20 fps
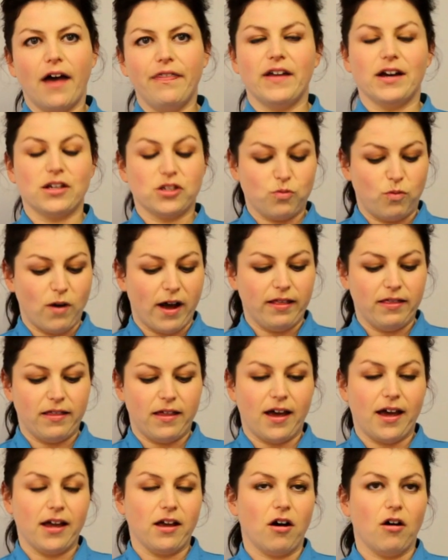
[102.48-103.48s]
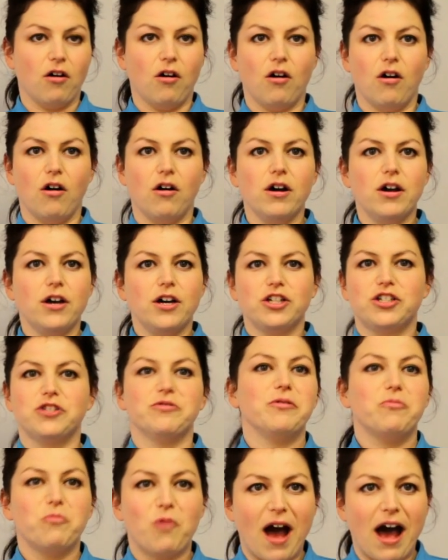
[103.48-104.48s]
And that's when they are
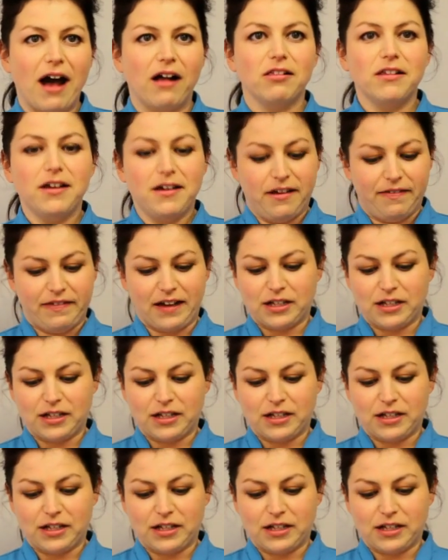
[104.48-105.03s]
doing well,